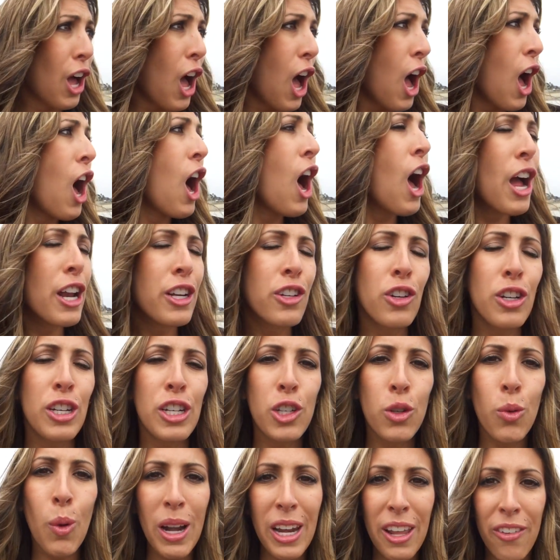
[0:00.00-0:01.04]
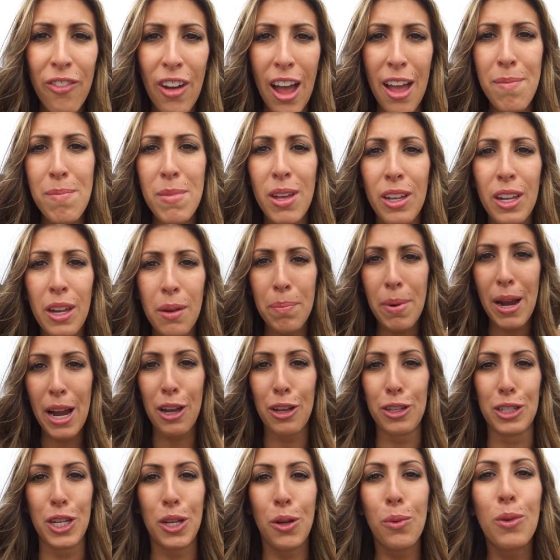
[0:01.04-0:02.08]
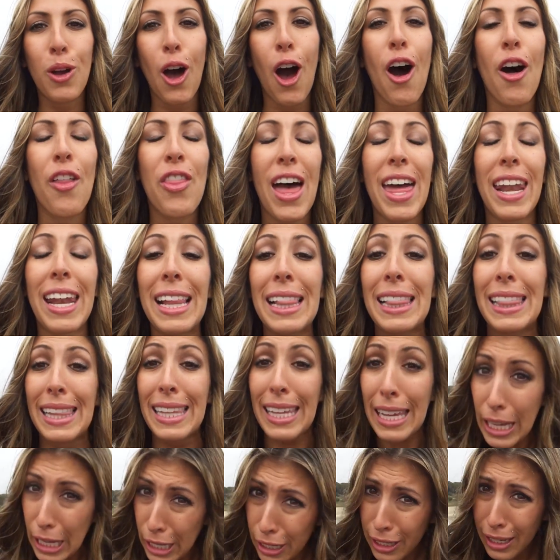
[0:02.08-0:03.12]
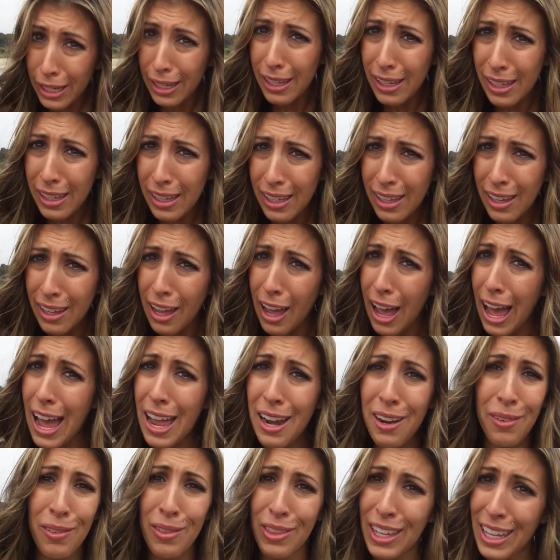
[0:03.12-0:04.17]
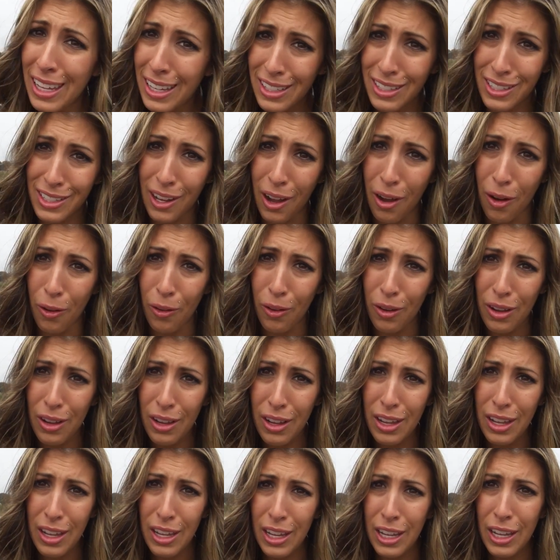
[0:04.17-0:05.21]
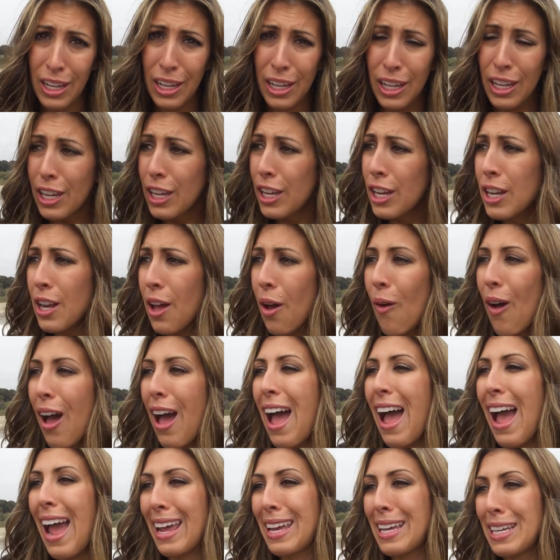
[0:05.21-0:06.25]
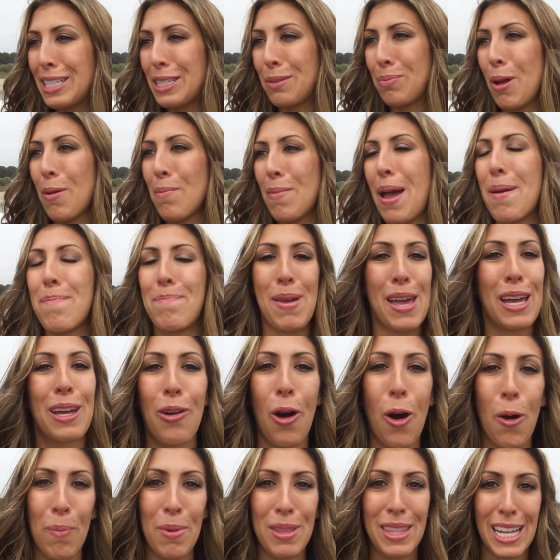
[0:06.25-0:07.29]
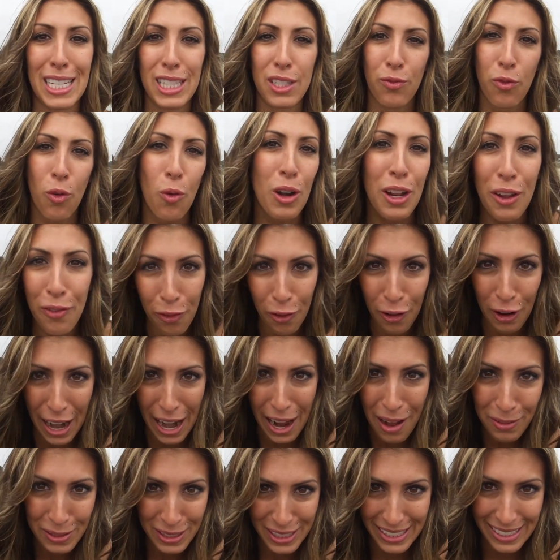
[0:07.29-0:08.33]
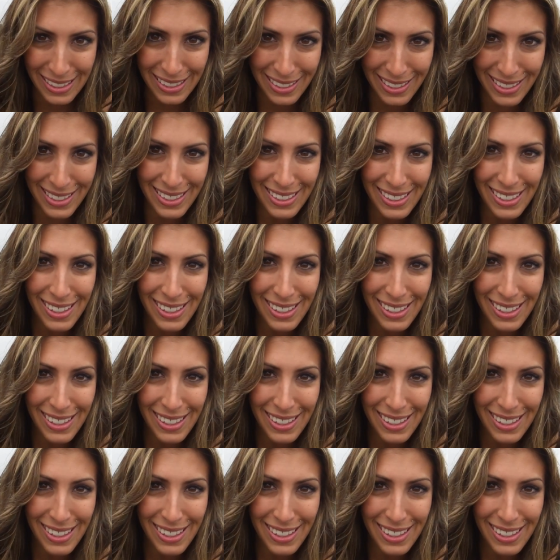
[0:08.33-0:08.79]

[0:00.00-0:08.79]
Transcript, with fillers: one hundred twenty-five million barrels, you call that a leak? I don't think so. You know, I could spill my big gulp and that's forty-four ounces.